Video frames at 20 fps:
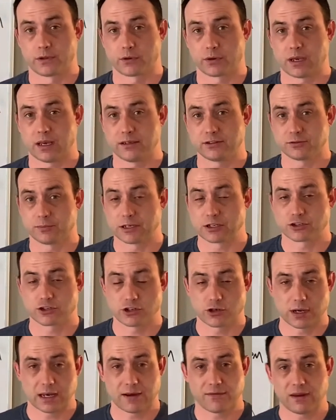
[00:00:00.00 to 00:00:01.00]
Okay, so make sure you
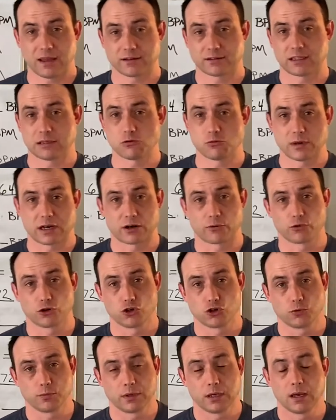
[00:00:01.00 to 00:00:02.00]
have that same amount of
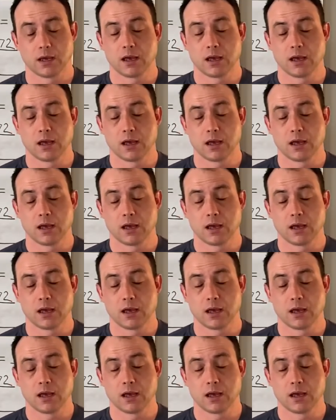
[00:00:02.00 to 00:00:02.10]
room.